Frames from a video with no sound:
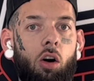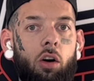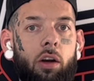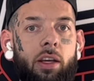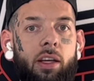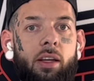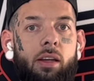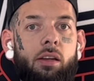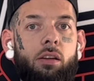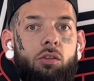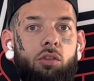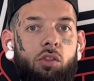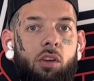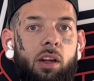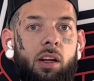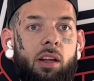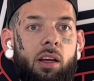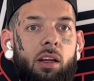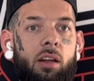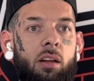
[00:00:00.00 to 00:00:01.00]
heat
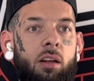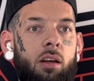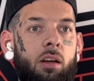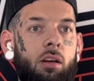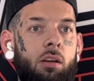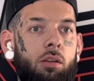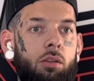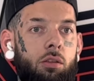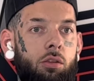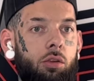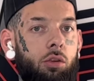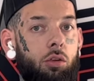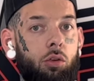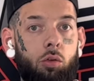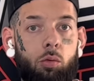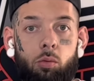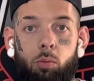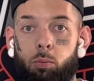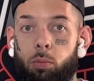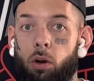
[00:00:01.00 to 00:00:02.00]
treated
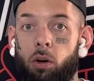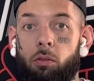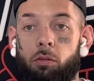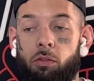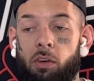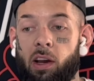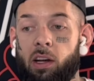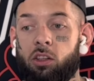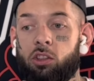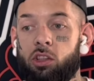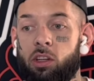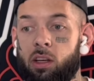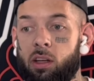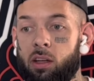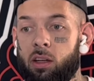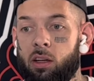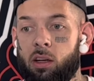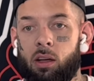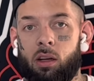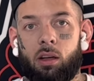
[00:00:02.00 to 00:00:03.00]
to
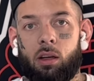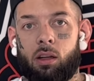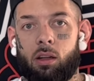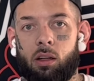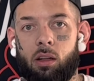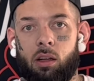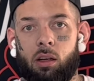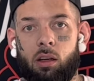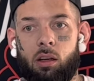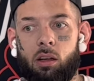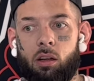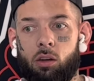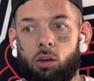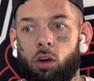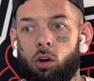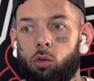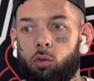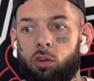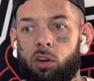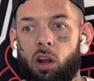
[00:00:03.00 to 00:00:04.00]
perfection.
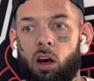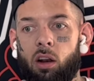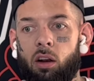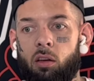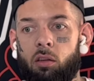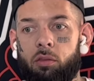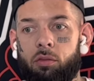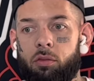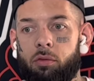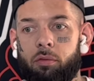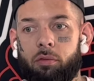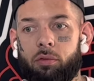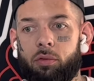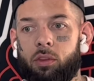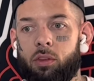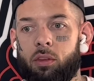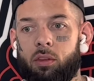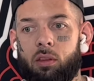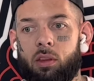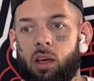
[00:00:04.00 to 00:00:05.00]
No, none of
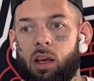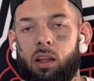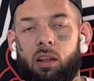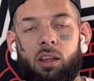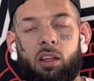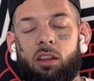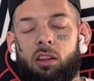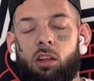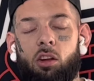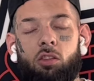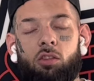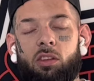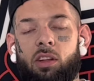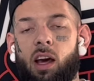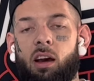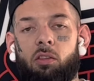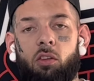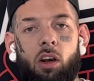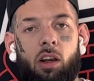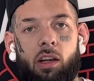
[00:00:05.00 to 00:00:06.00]
there's
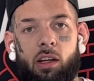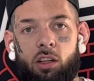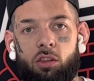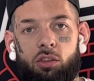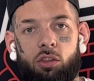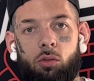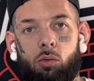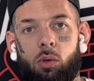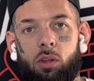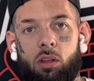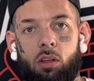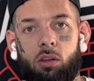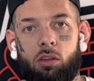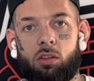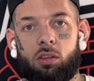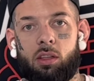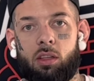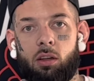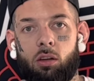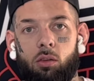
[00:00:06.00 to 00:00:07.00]
never an issue with their
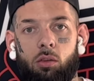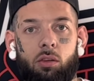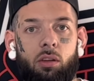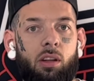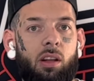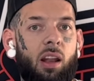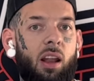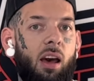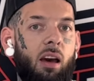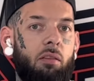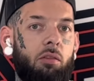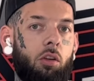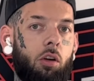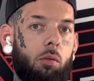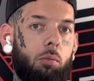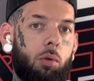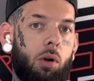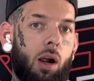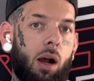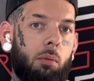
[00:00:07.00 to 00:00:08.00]
steel.
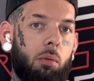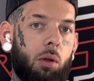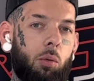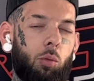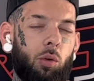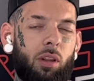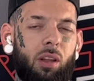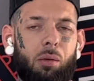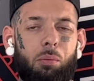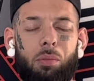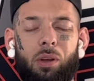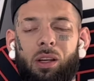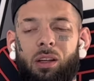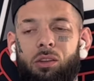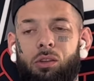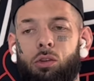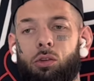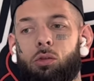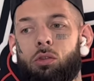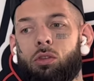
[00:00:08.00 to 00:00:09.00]
Never a problem with it being
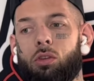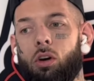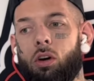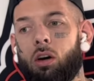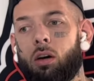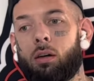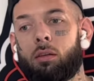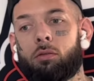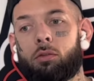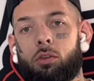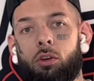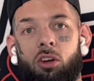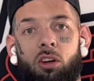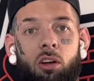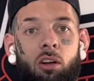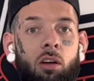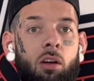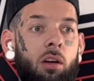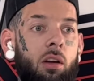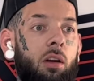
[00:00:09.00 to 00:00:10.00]
too soft
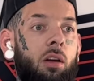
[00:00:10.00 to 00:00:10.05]
or